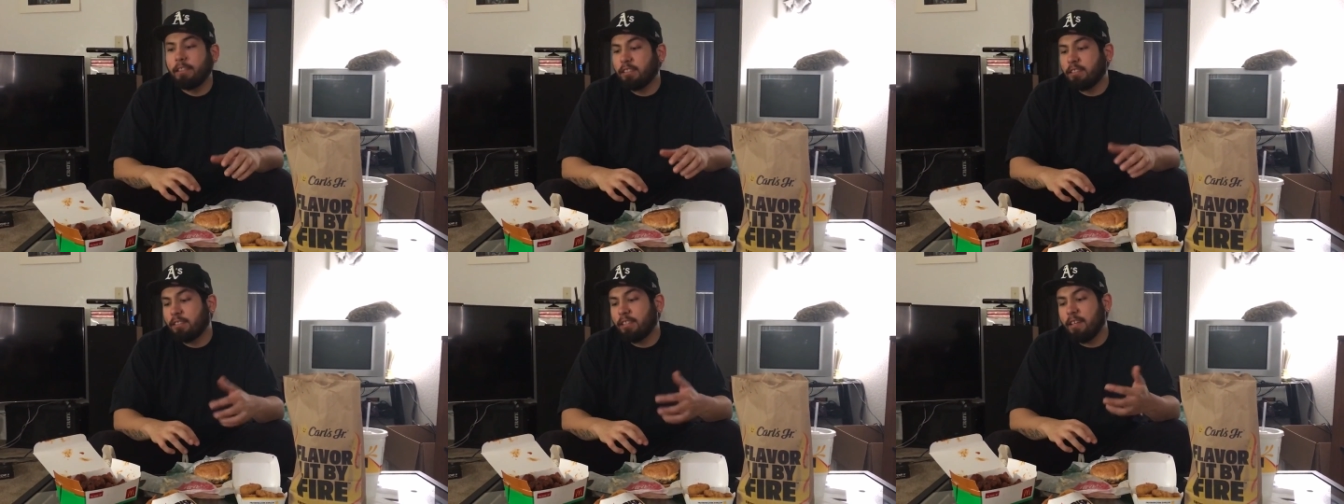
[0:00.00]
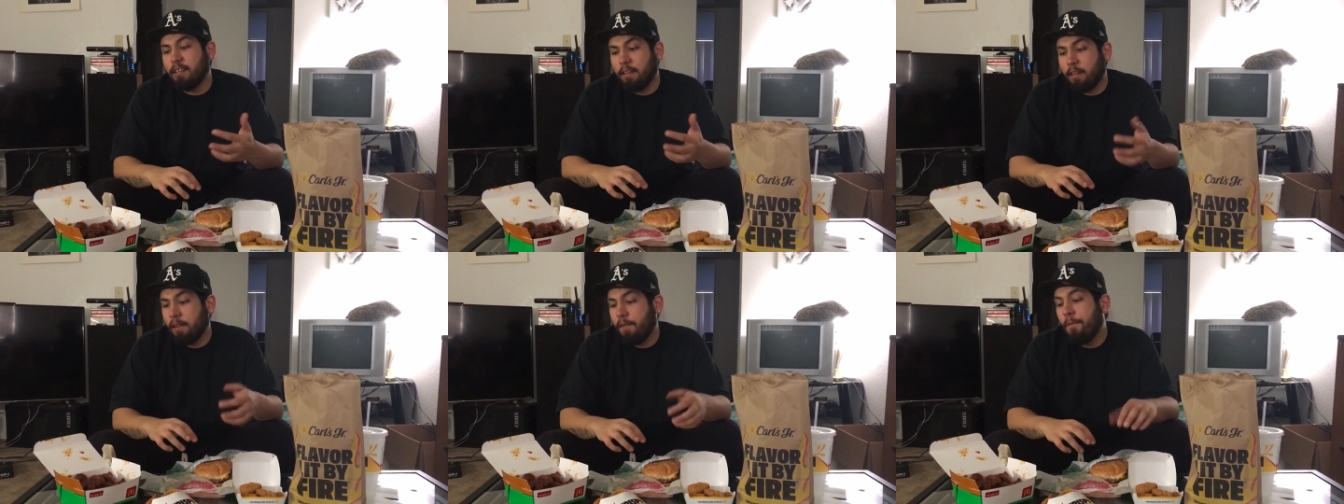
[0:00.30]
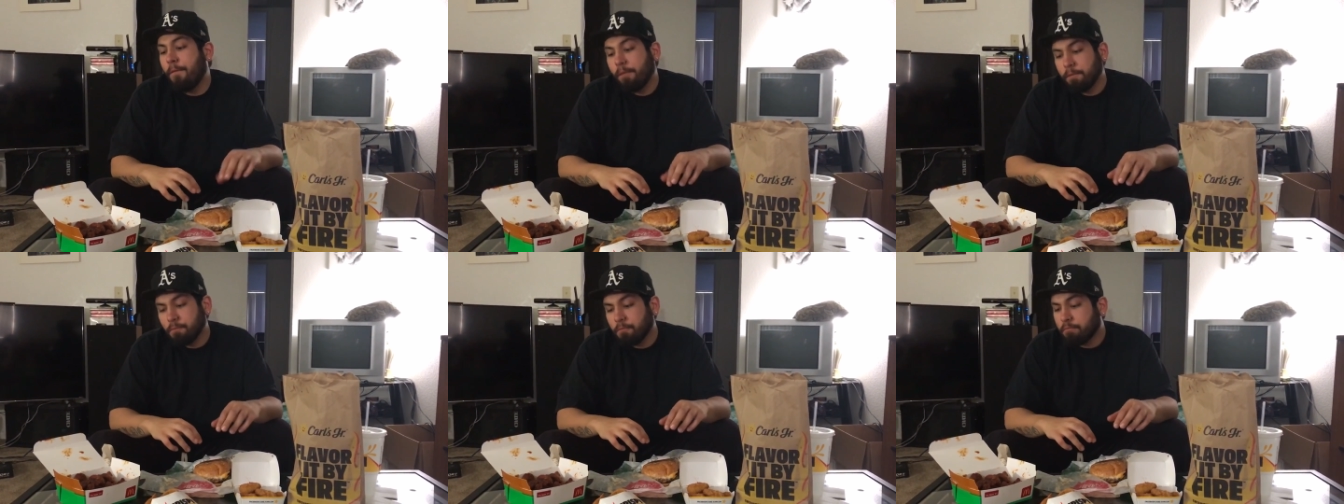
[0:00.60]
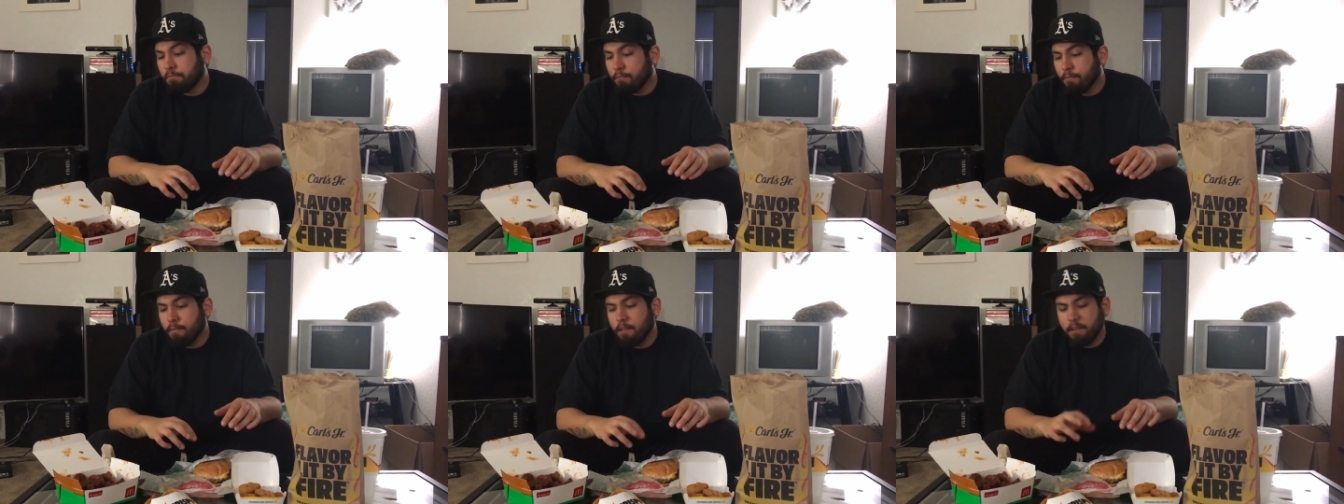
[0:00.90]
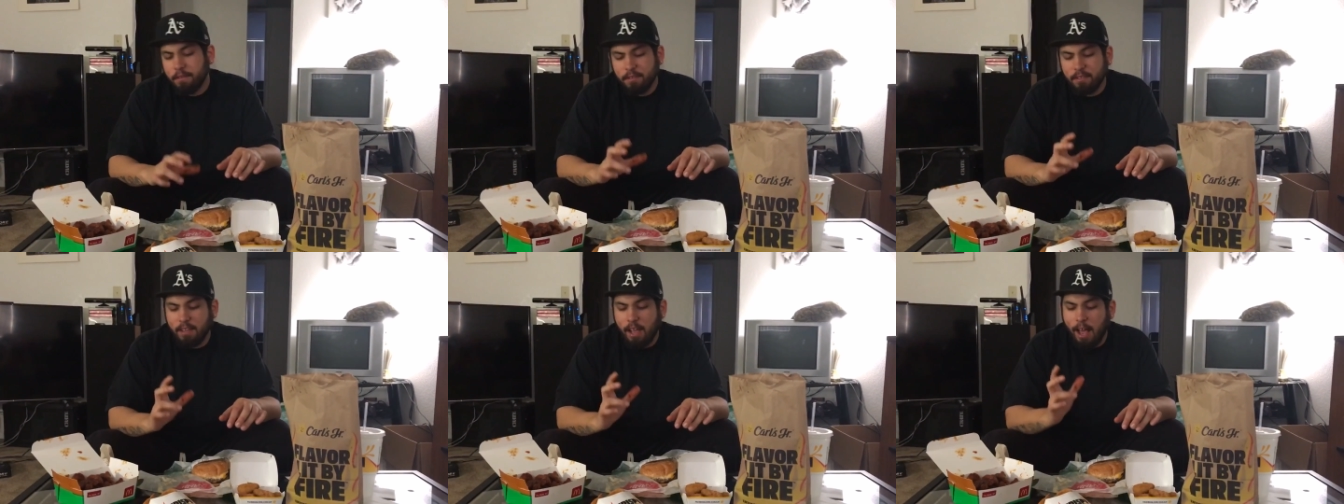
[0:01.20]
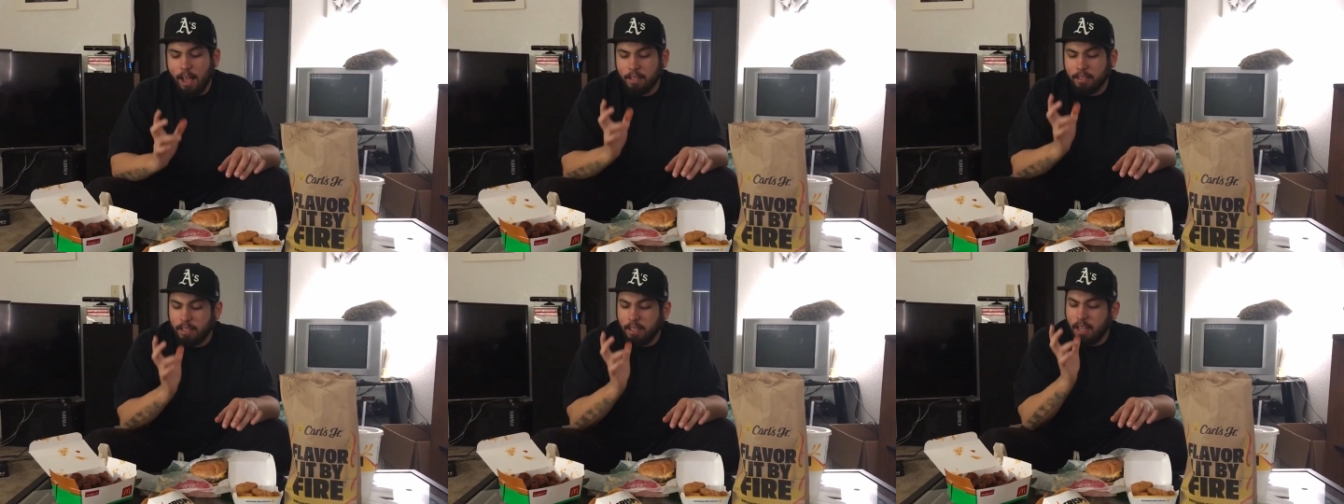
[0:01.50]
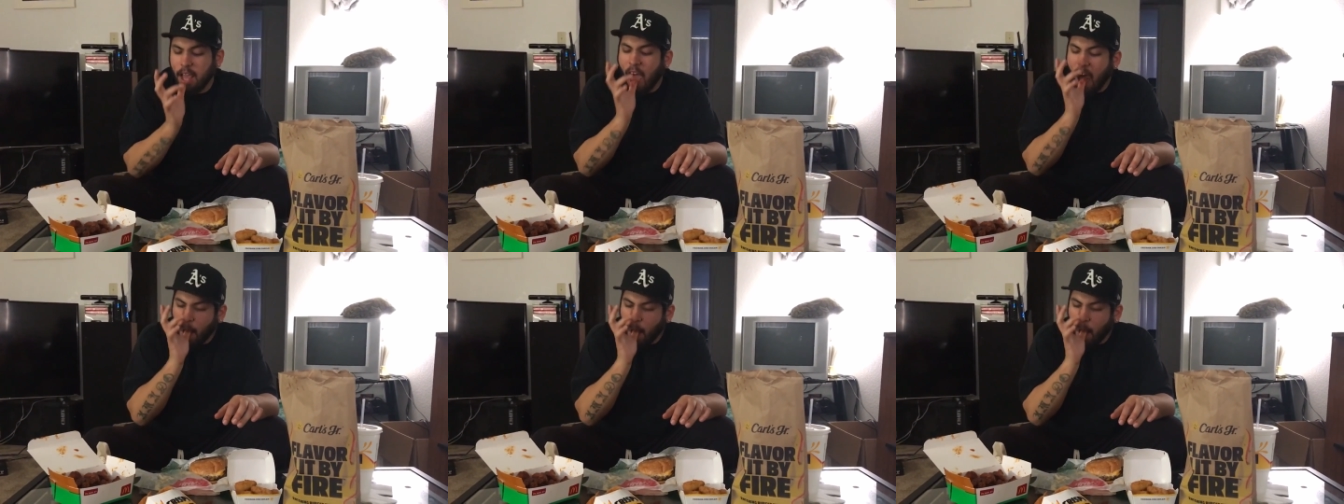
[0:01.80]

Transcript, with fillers: It's kind of soggy.